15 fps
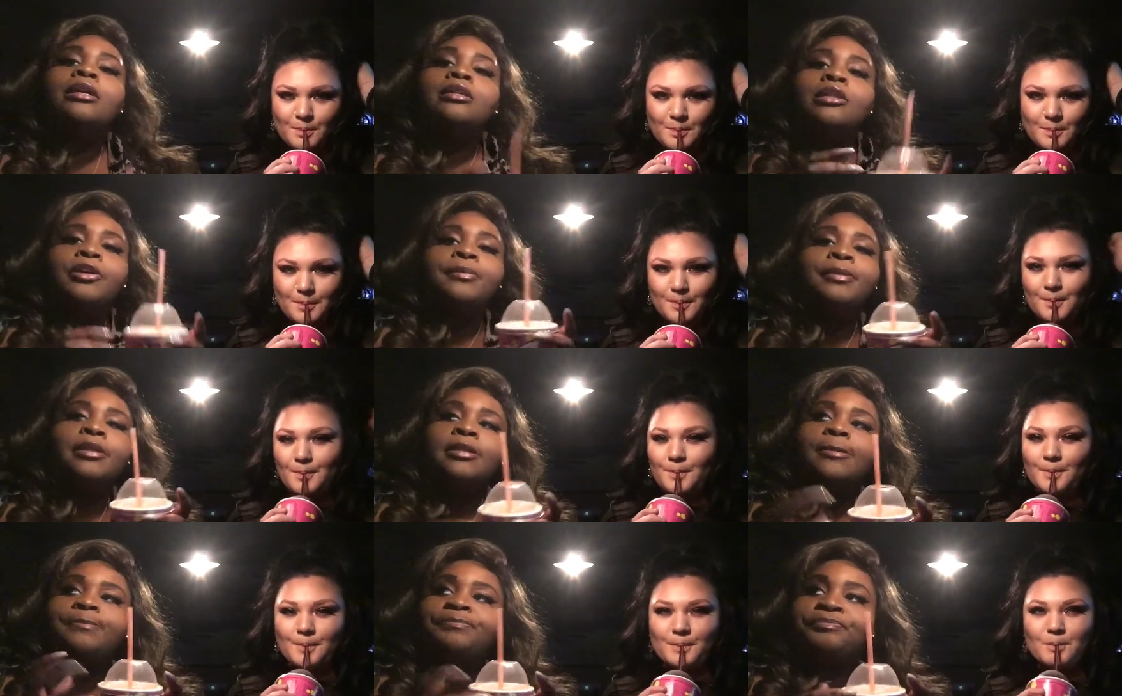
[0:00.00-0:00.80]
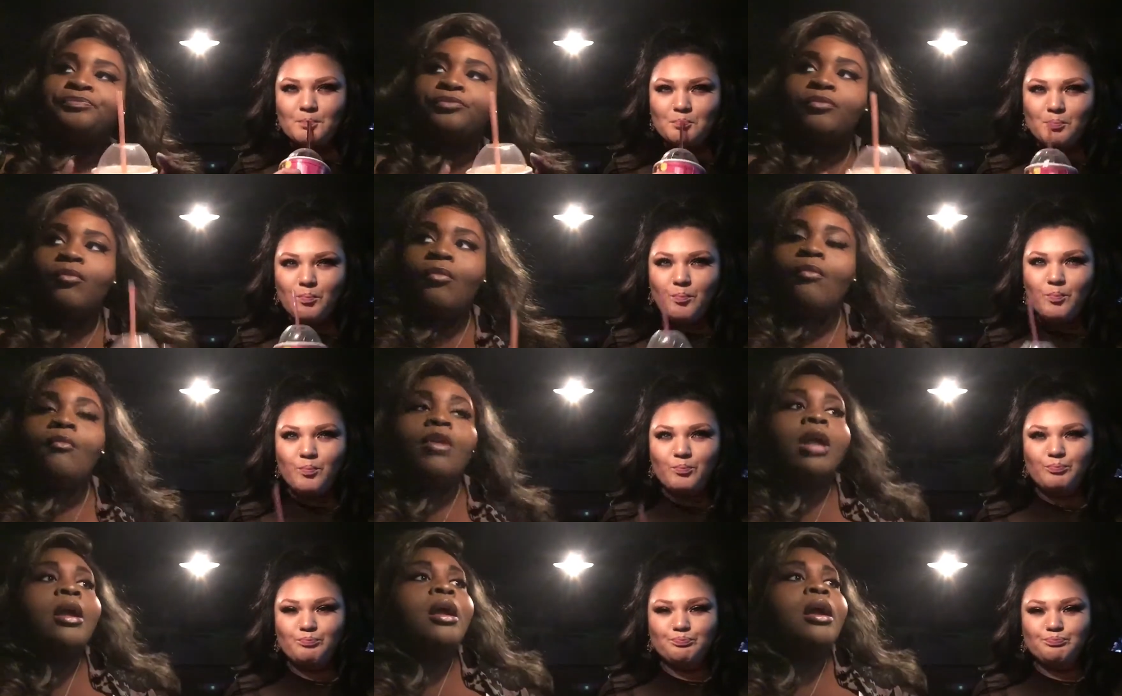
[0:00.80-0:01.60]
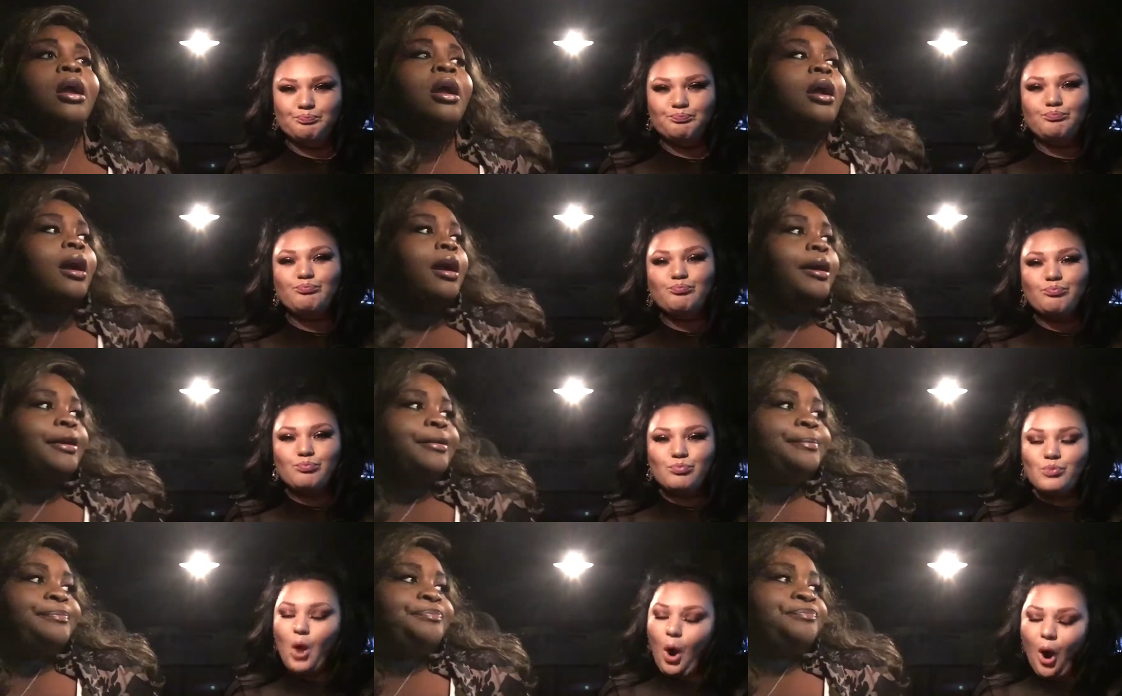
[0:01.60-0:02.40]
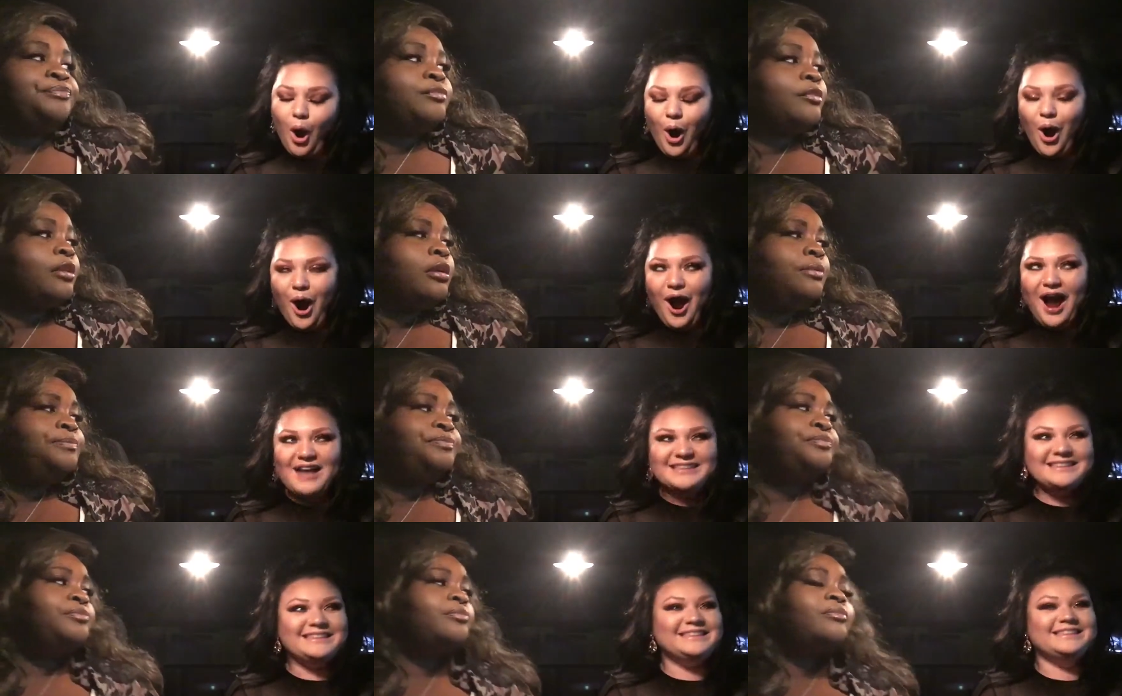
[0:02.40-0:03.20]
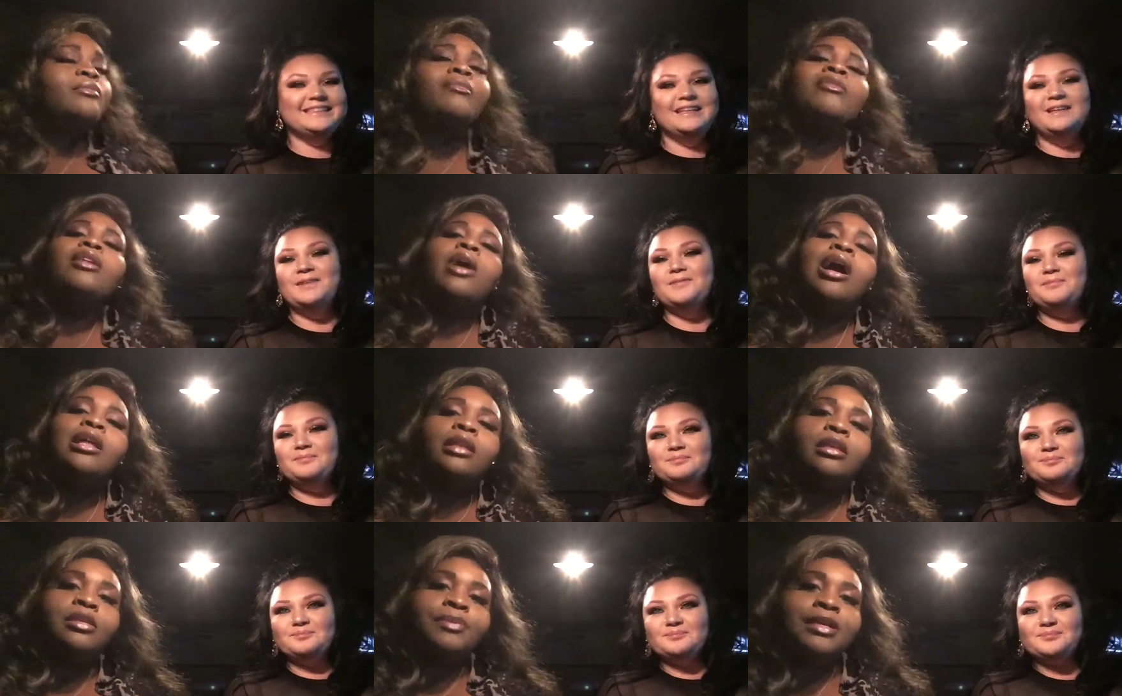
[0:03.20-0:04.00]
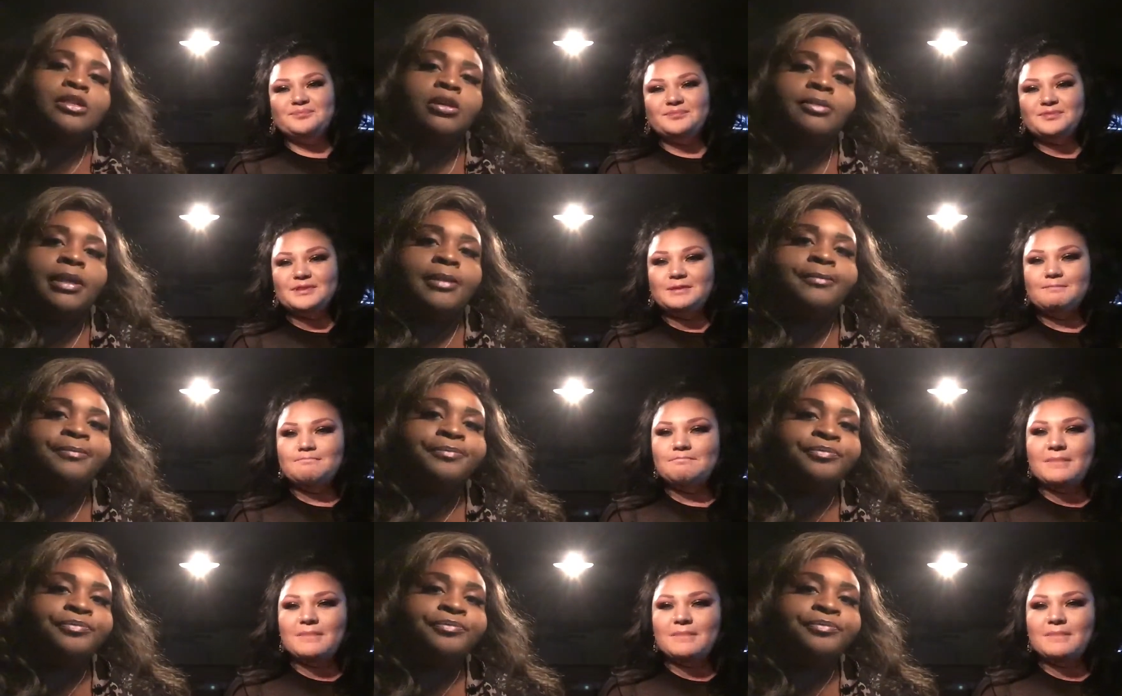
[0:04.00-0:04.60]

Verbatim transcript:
Speaker 1: Slurpees. Um, how do you think this place gonna be?